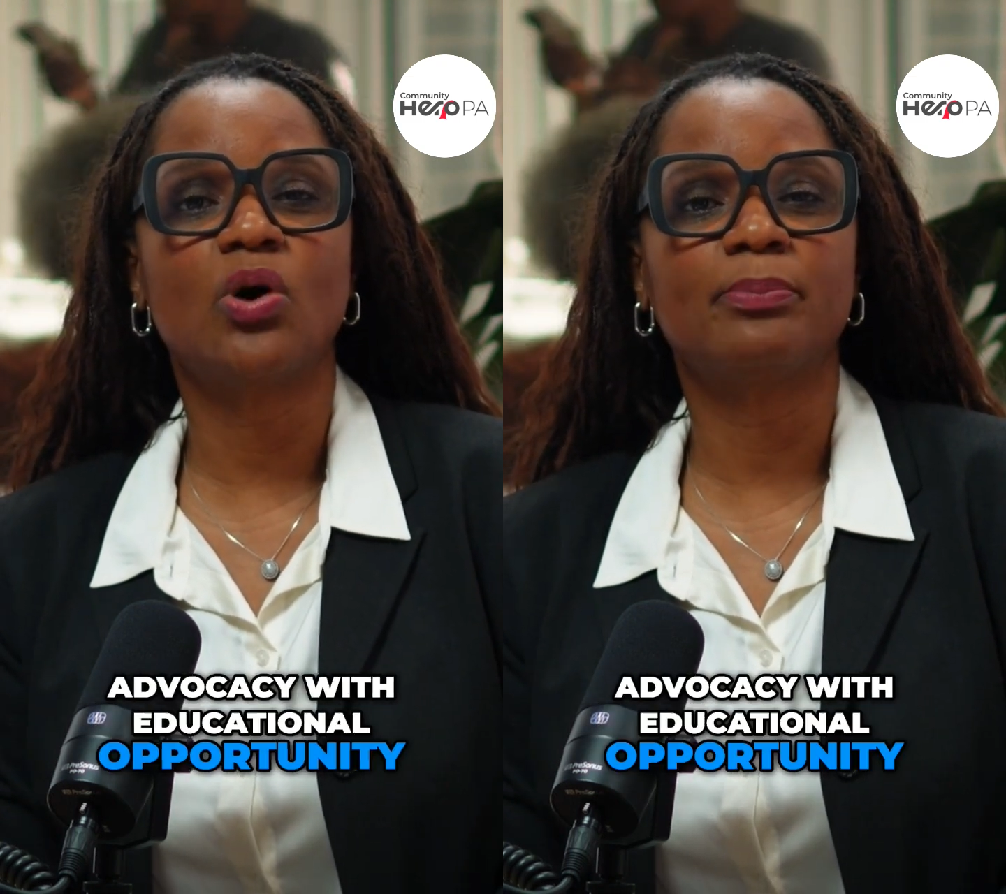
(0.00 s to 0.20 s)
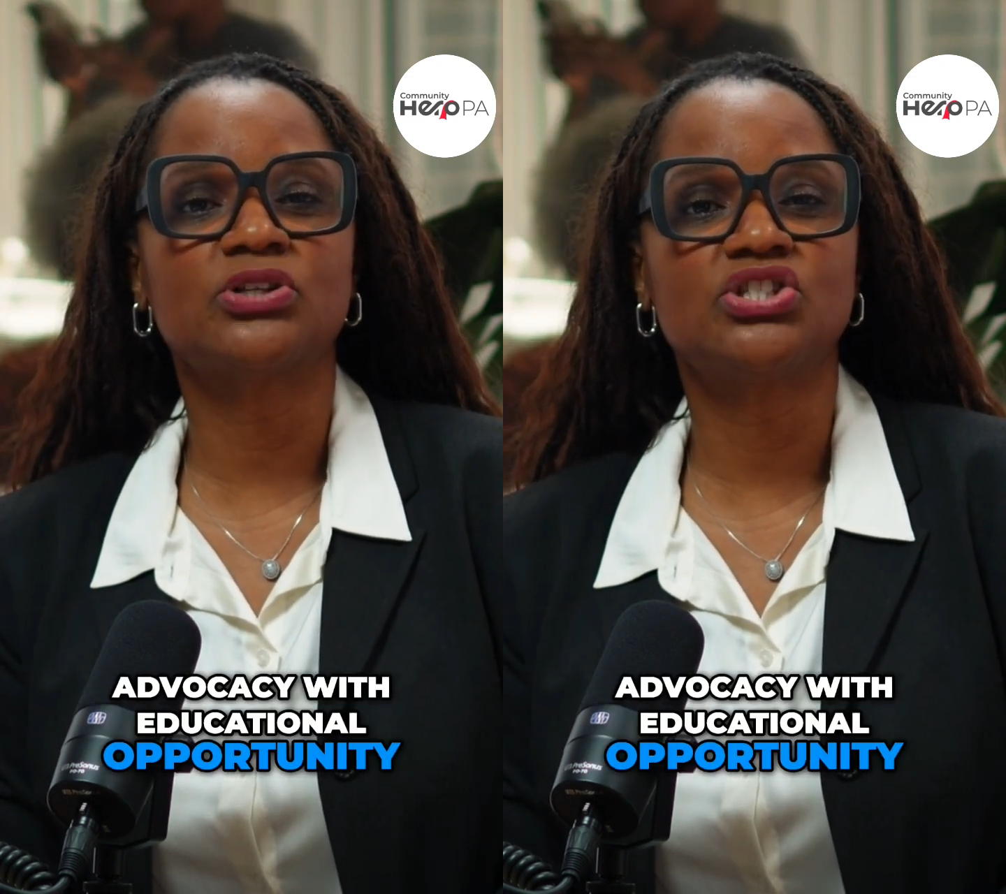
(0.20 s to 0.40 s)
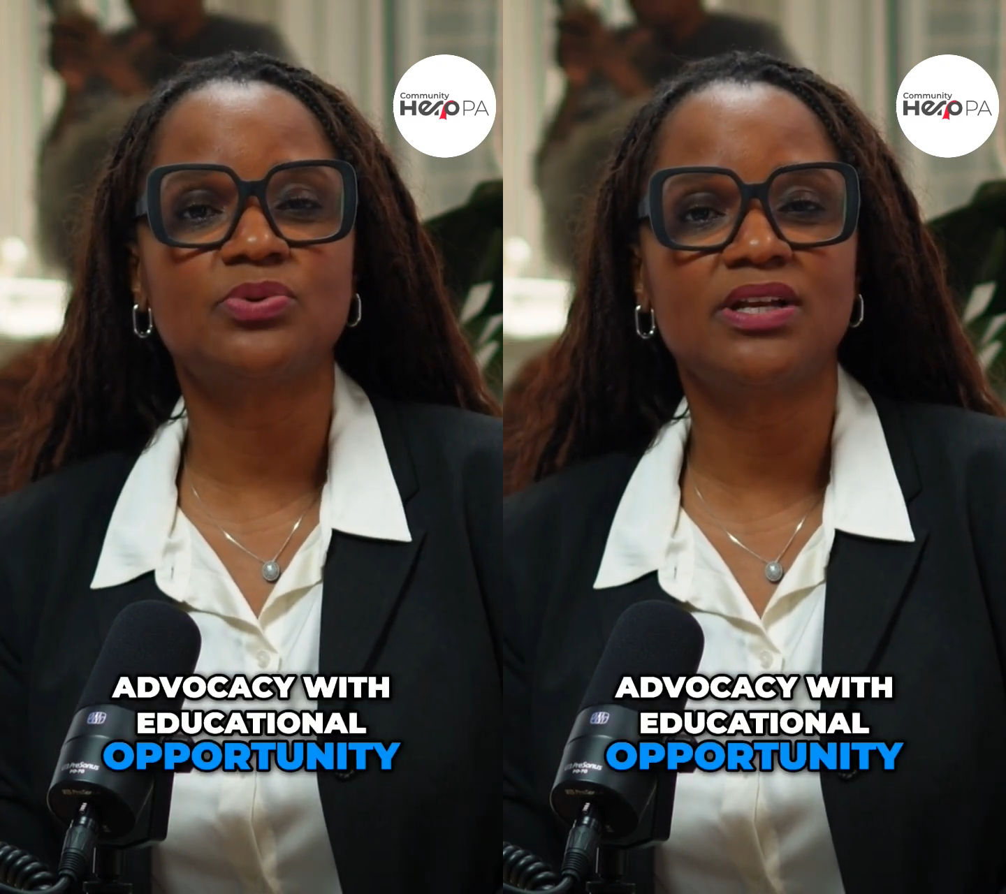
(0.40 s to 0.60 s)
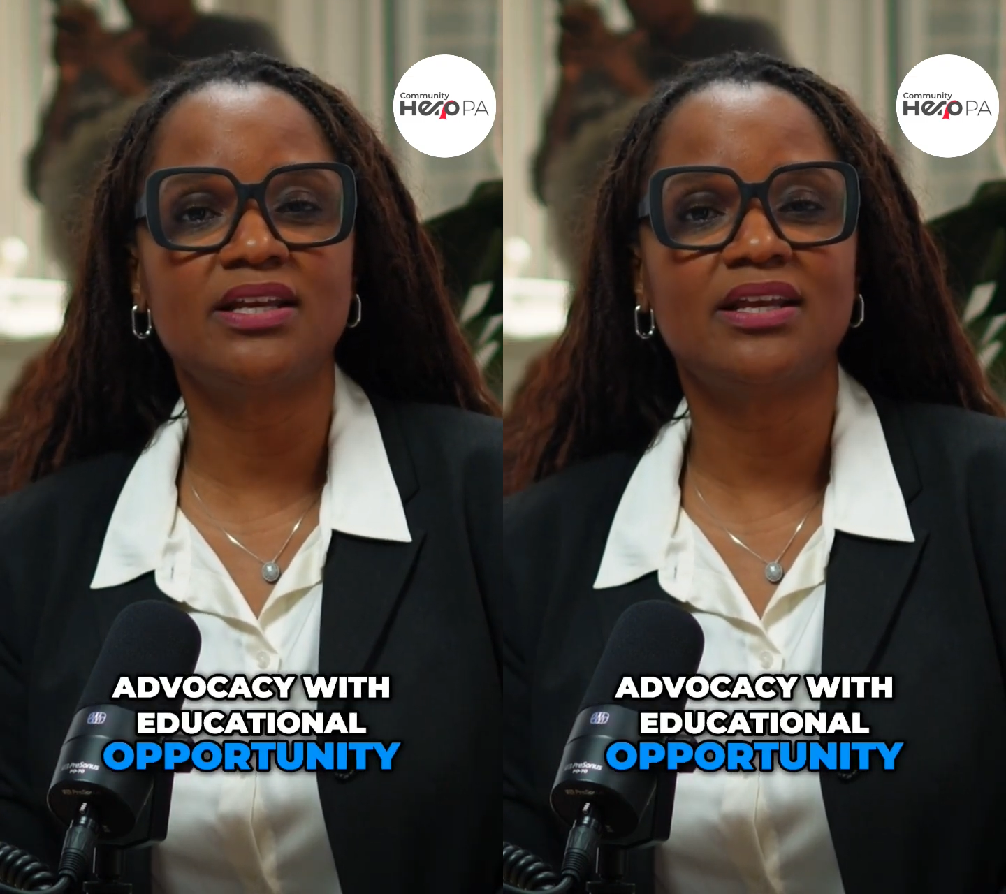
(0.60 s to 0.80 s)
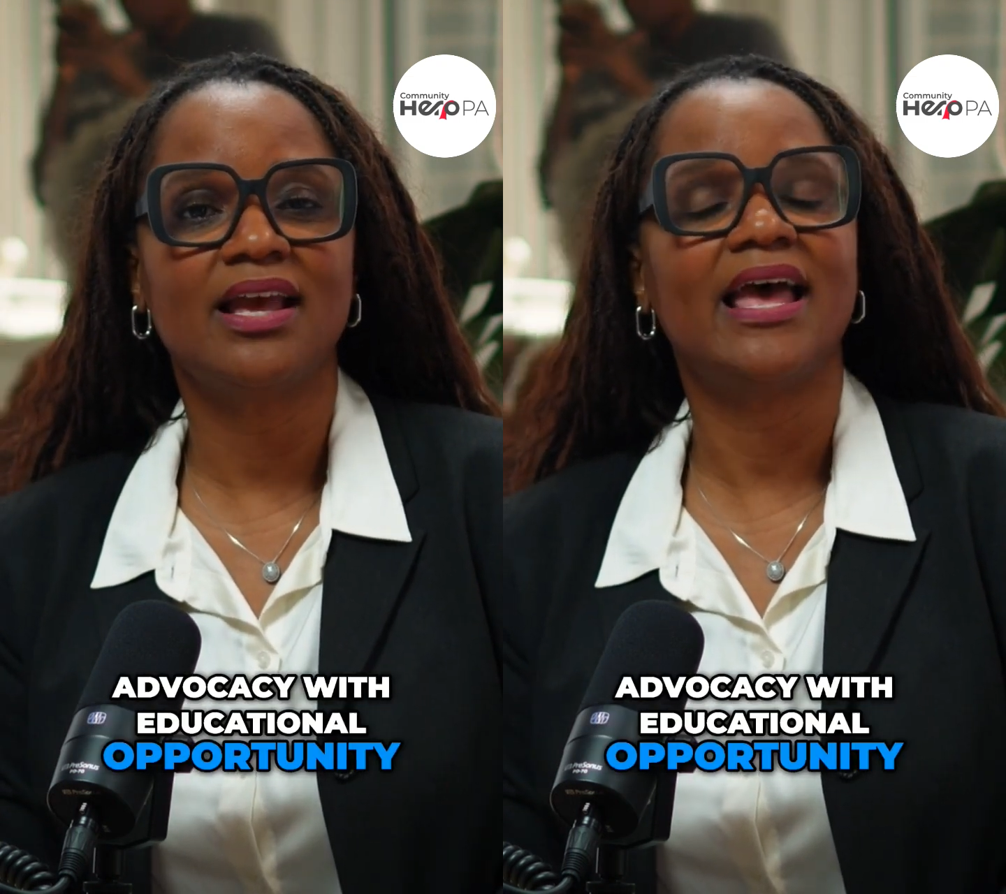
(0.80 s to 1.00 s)

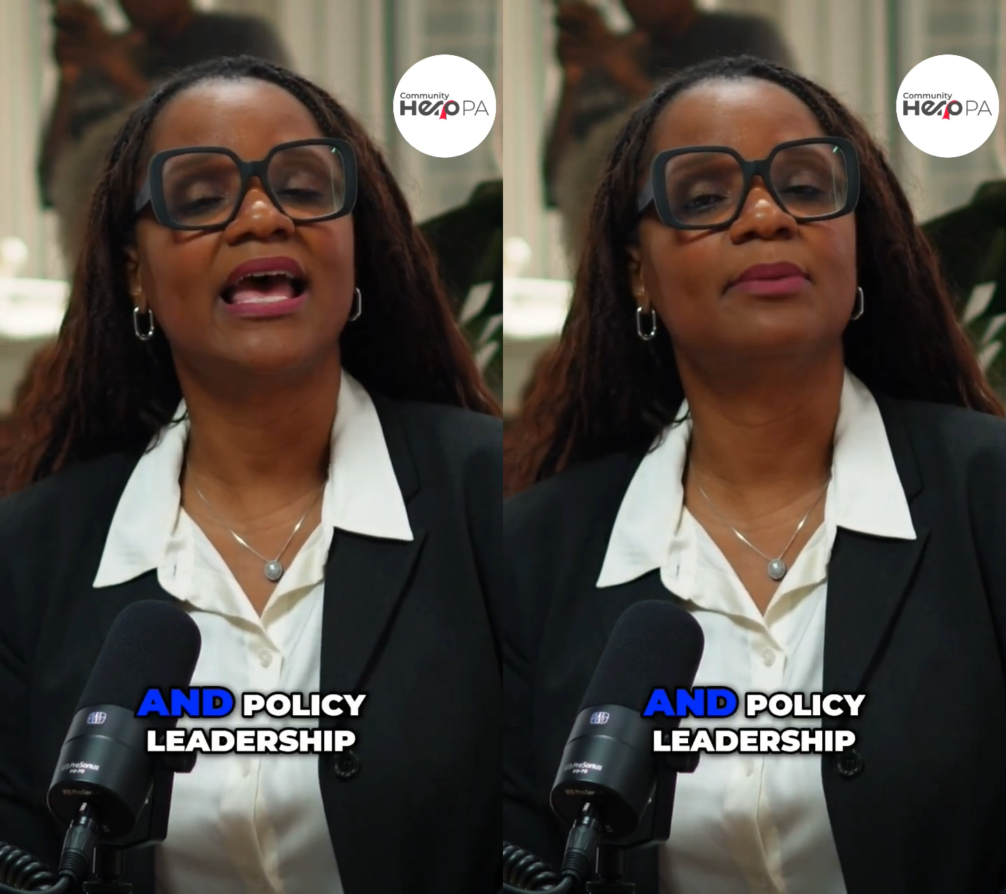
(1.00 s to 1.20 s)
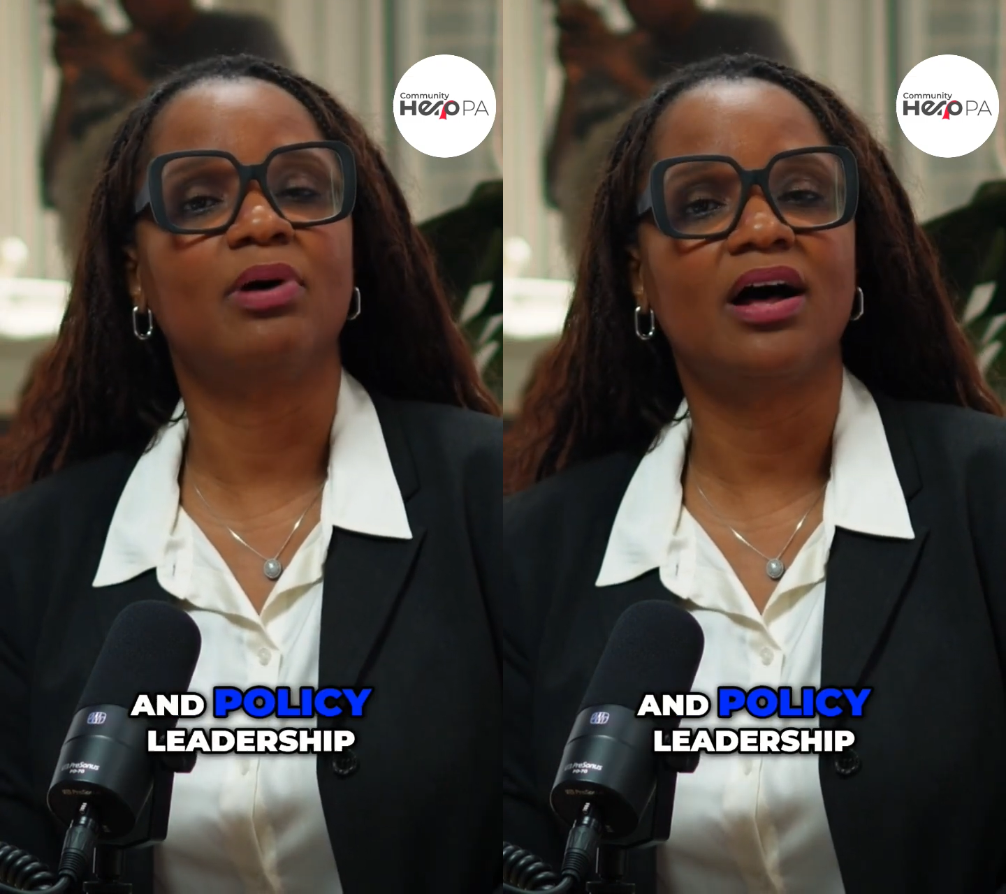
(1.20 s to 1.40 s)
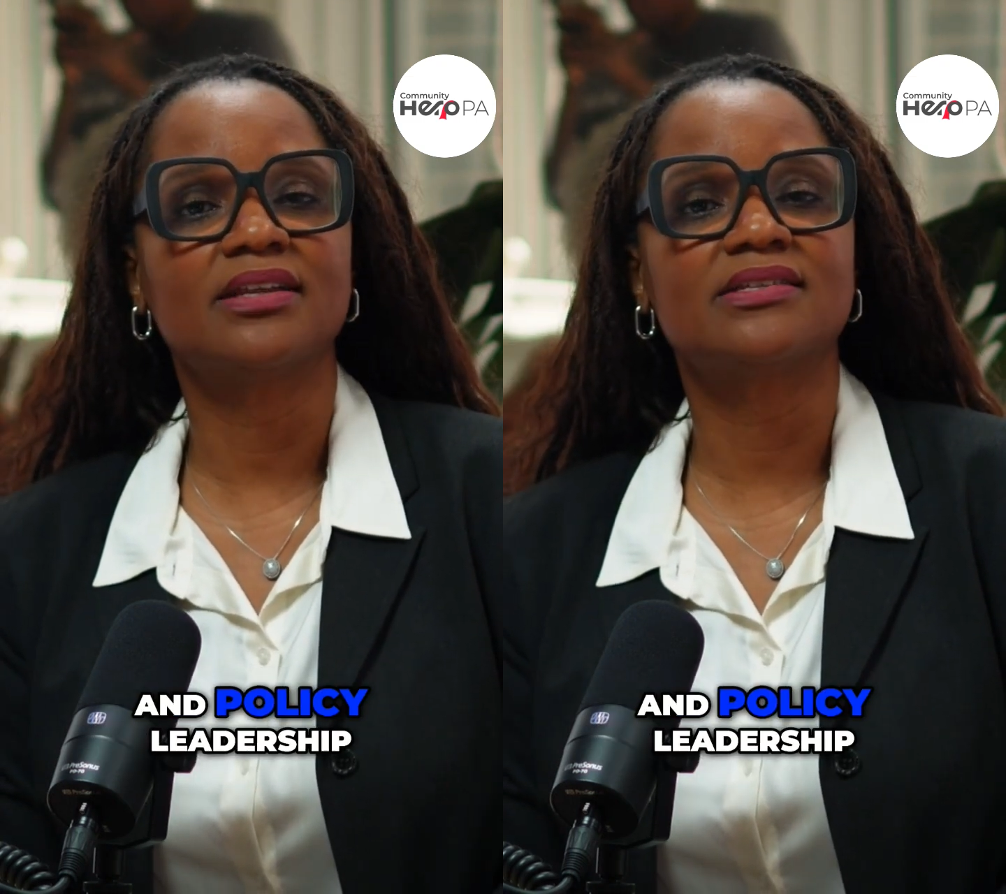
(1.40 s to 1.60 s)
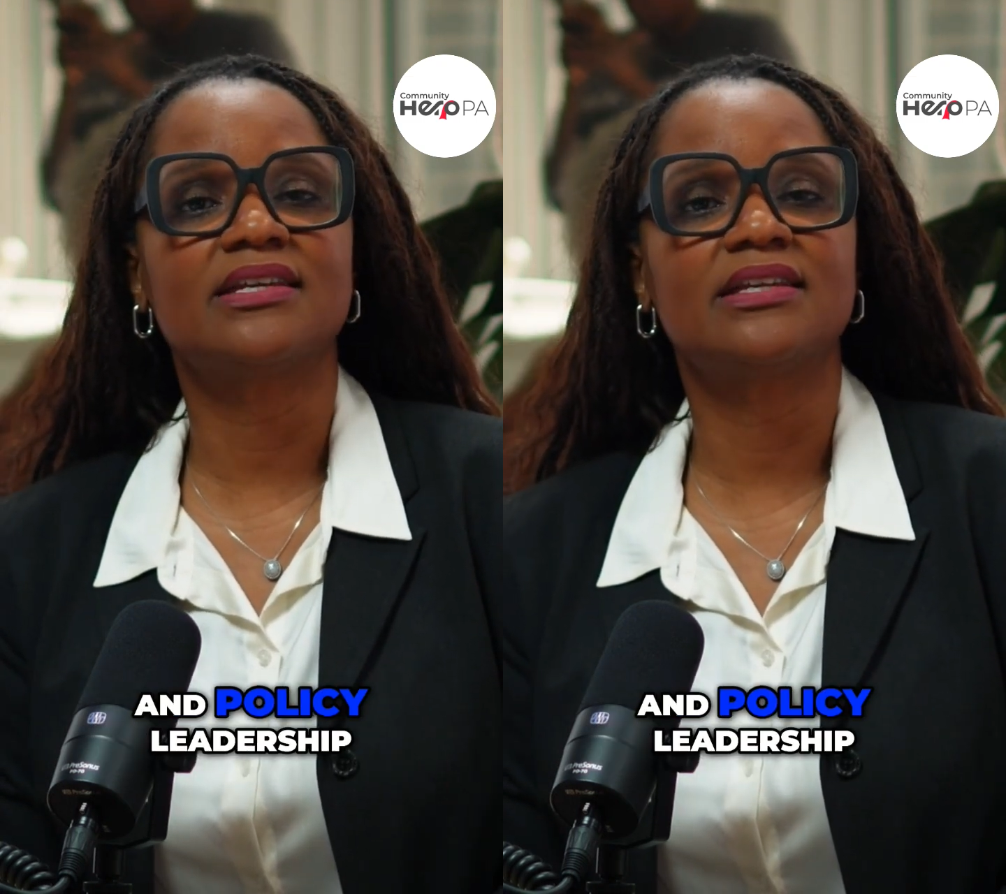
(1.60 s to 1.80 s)
opportunity and policy